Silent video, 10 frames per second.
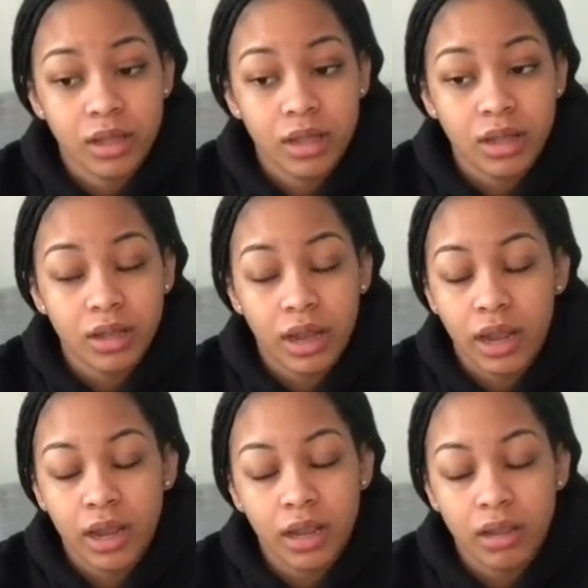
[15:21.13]

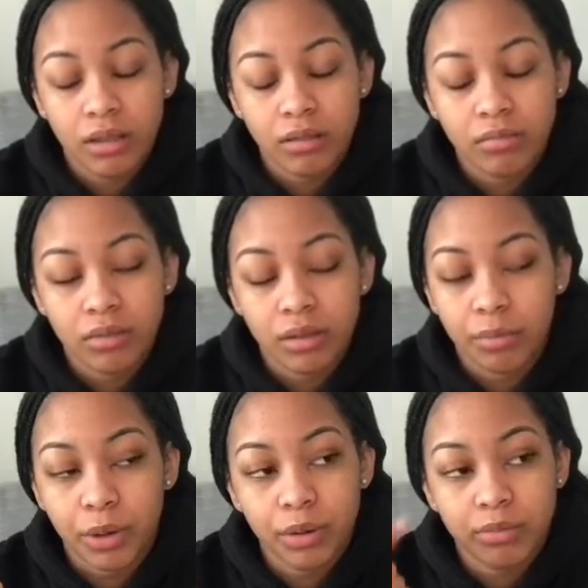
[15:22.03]
dang, the
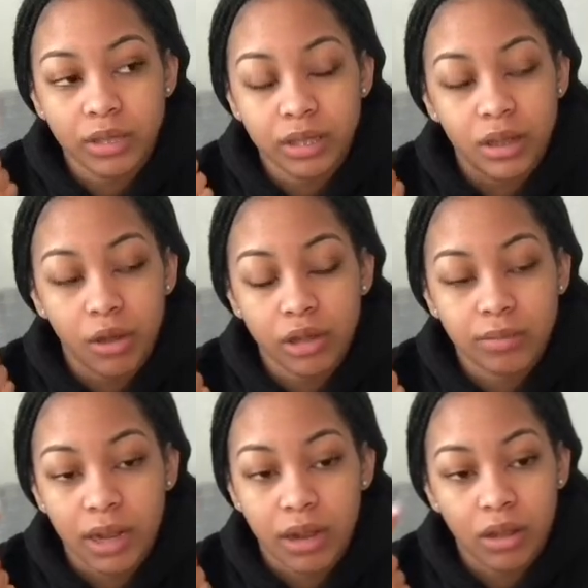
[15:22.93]
burp just lost my
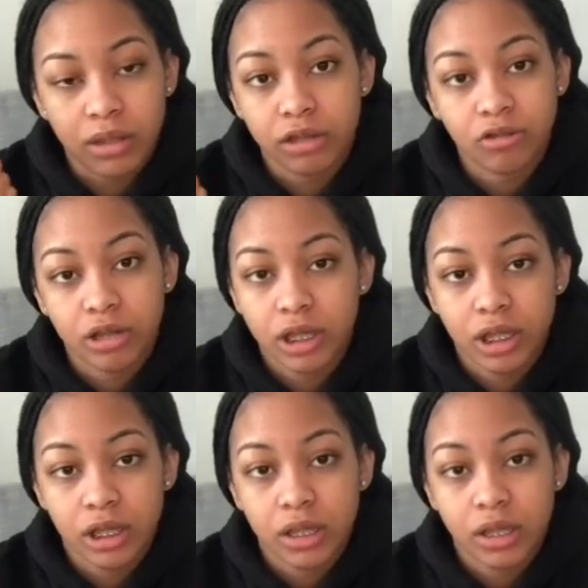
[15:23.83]
concentration.
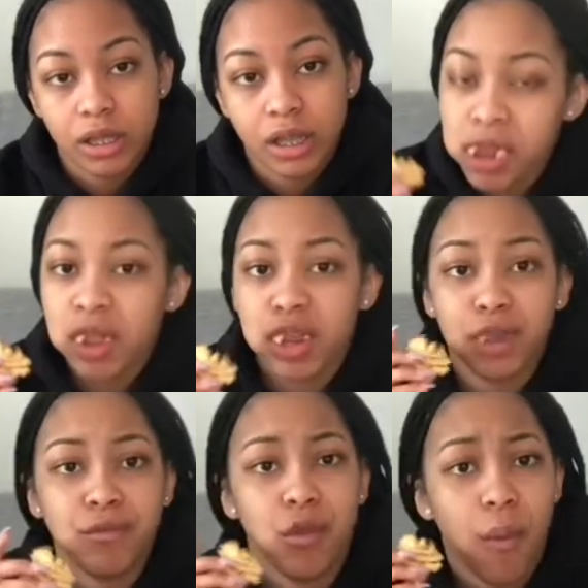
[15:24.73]
If you